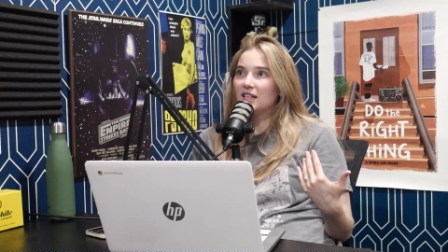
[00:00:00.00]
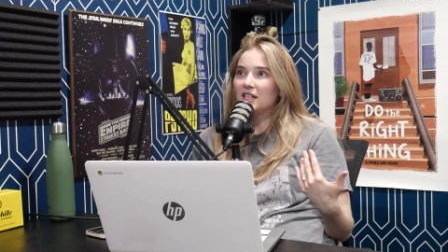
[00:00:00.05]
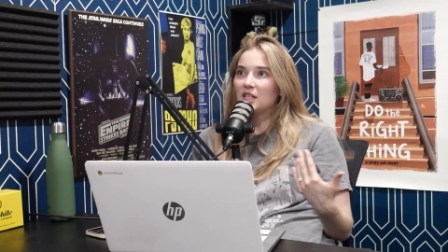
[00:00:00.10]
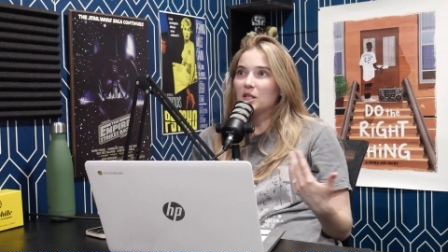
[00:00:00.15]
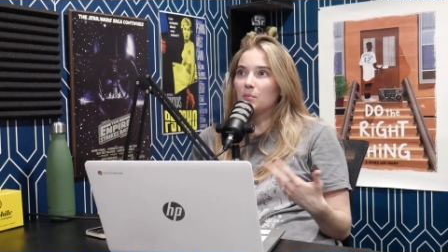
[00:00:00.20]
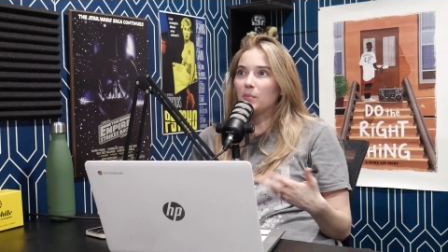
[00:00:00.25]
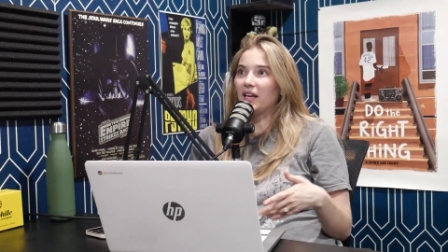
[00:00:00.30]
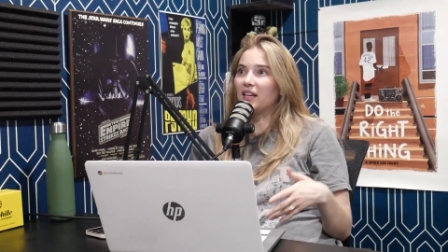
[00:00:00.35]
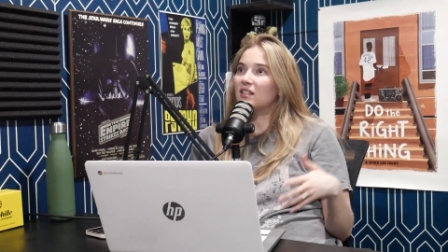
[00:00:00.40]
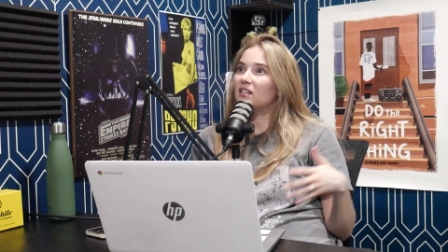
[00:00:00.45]

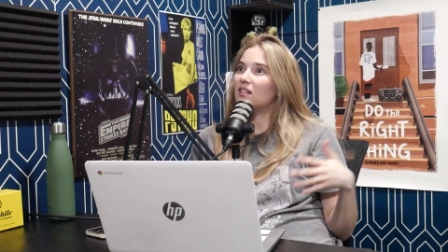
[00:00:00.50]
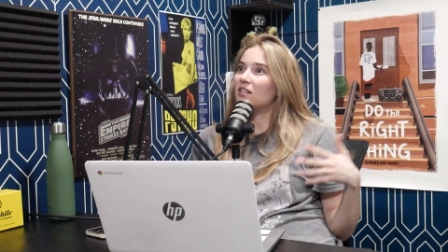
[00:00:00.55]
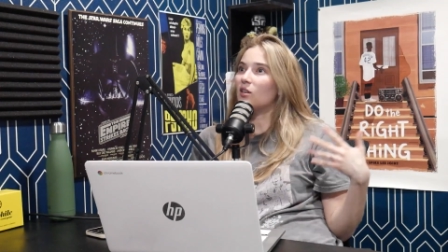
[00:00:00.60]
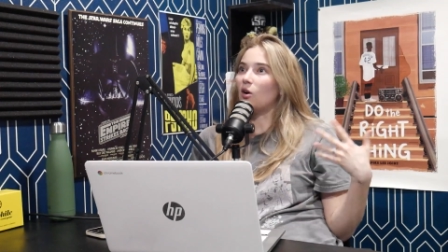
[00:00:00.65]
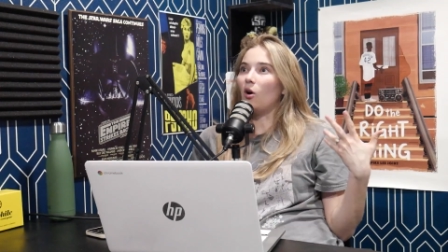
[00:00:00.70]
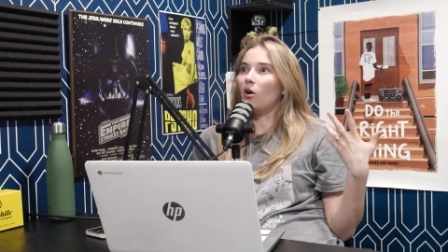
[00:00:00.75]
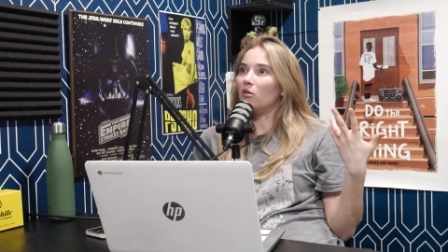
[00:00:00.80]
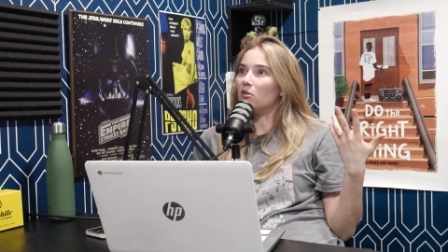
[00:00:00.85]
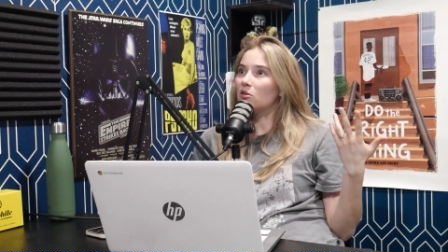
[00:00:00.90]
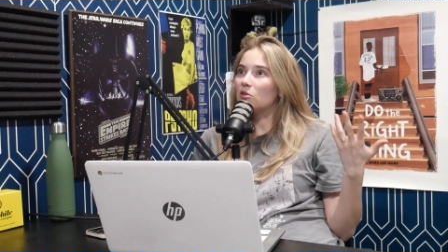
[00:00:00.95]
space to
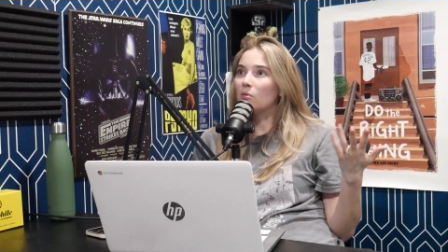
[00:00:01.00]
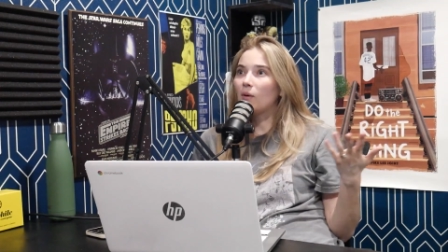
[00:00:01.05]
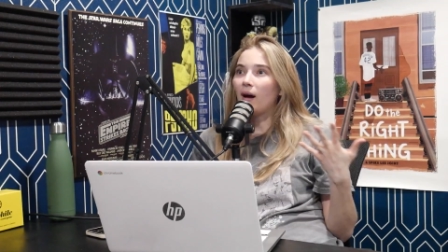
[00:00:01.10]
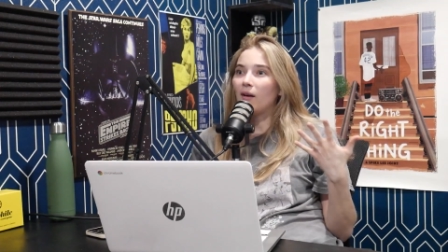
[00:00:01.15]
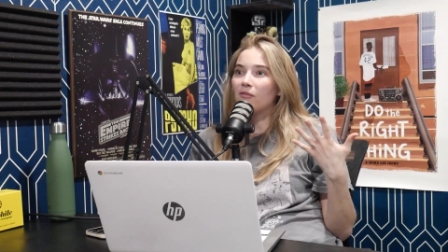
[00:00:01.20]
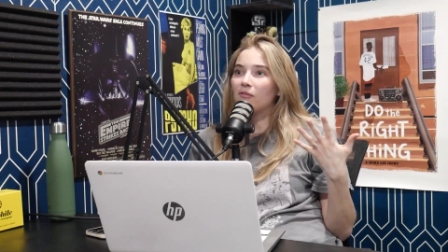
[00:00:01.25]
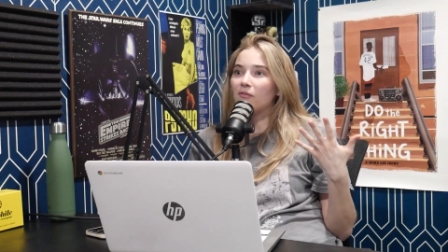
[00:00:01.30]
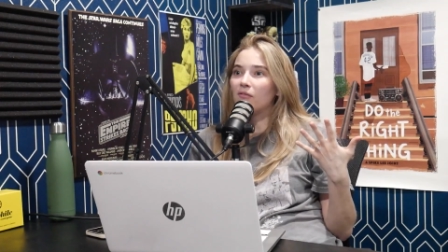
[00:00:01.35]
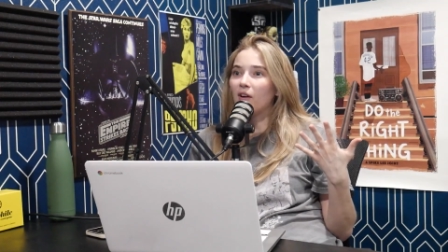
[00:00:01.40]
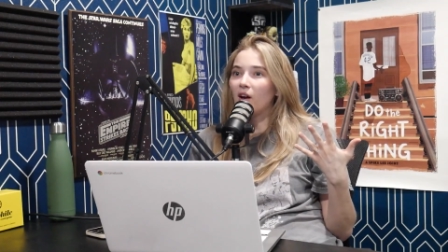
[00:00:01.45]
also
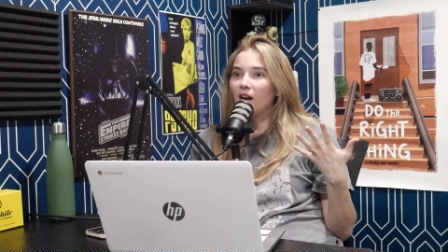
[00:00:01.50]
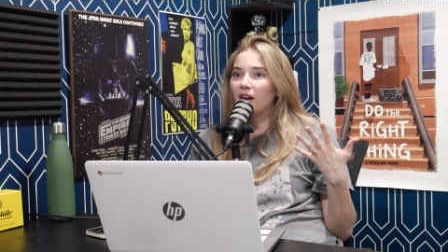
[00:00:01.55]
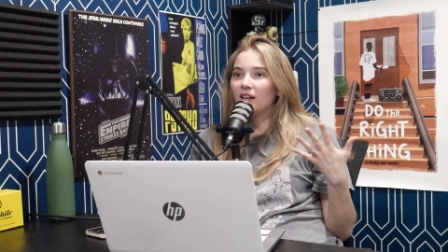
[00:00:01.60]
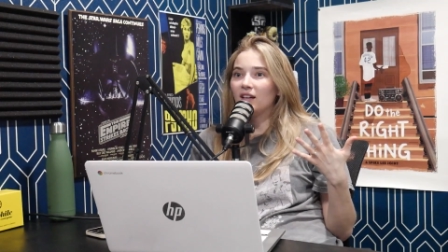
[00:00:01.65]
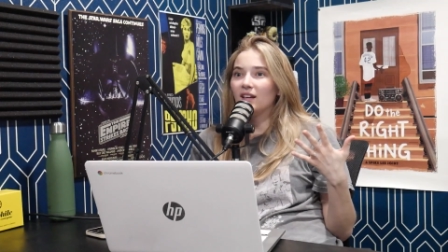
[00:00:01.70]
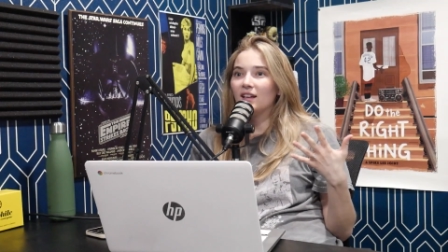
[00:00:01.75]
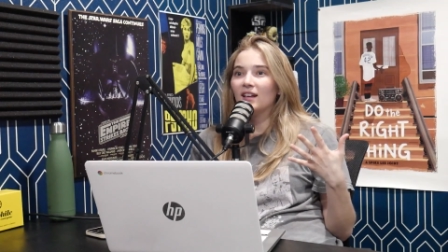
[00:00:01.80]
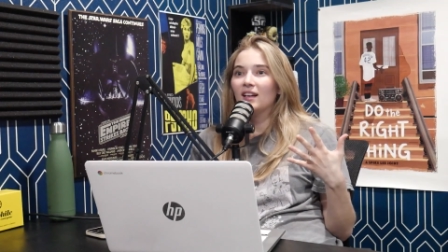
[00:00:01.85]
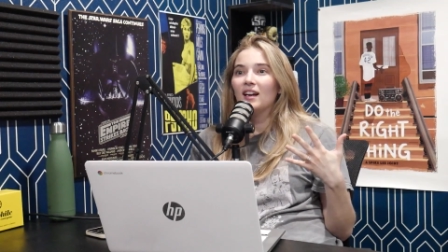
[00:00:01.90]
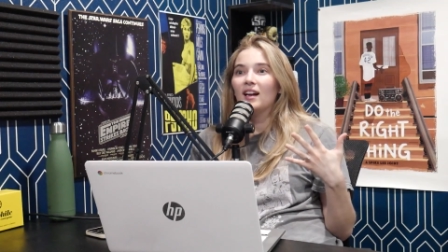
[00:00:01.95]
have
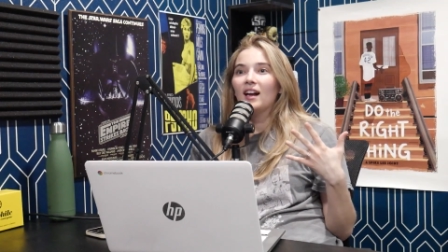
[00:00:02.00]
fun.